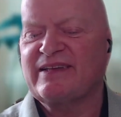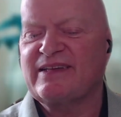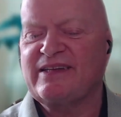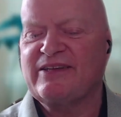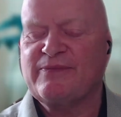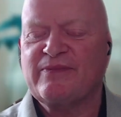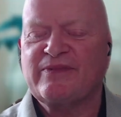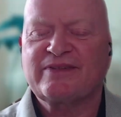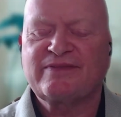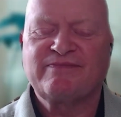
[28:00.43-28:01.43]
you
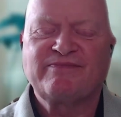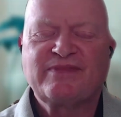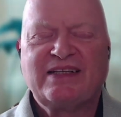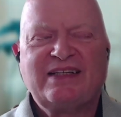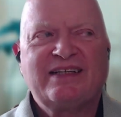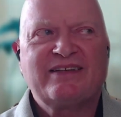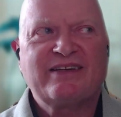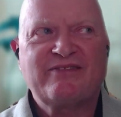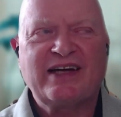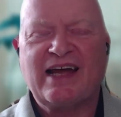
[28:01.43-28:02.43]

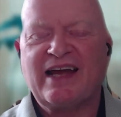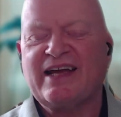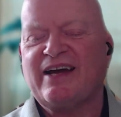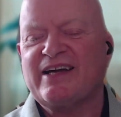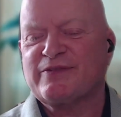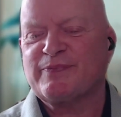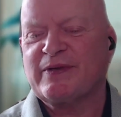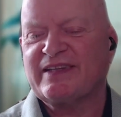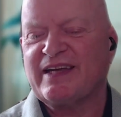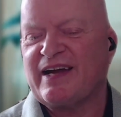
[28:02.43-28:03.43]
will AI
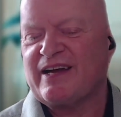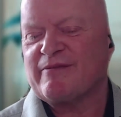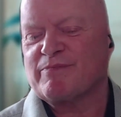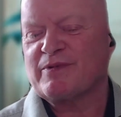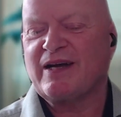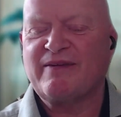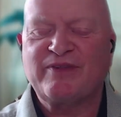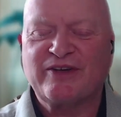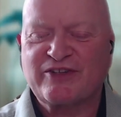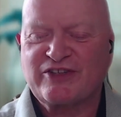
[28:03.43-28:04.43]
speed that up? I'm
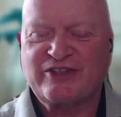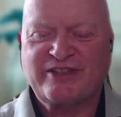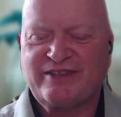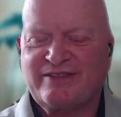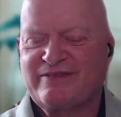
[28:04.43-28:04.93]
not sure.